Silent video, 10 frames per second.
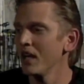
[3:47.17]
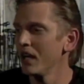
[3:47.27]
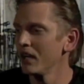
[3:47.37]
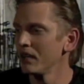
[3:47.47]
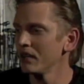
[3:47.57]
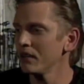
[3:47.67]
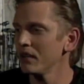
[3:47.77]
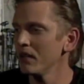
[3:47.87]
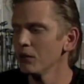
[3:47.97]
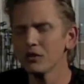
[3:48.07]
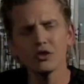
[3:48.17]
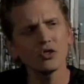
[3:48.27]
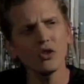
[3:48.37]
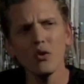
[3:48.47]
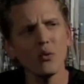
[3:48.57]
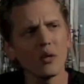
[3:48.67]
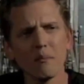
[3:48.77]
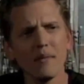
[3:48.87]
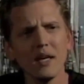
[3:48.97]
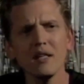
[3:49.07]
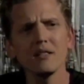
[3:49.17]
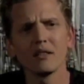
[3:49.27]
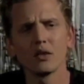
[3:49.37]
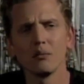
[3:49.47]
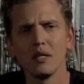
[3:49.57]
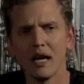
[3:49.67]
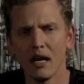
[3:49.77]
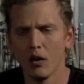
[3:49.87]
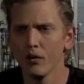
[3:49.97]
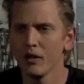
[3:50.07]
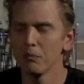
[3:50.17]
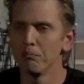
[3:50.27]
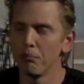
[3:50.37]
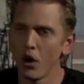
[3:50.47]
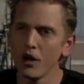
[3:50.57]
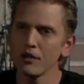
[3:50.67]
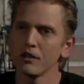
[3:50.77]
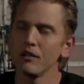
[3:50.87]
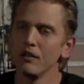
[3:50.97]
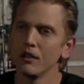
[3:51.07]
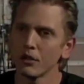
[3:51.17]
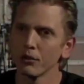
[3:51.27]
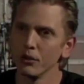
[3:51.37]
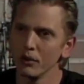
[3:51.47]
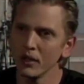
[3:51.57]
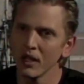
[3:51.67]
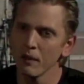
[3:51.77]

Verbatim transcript: And it was so amazing to me how it bonded the crew.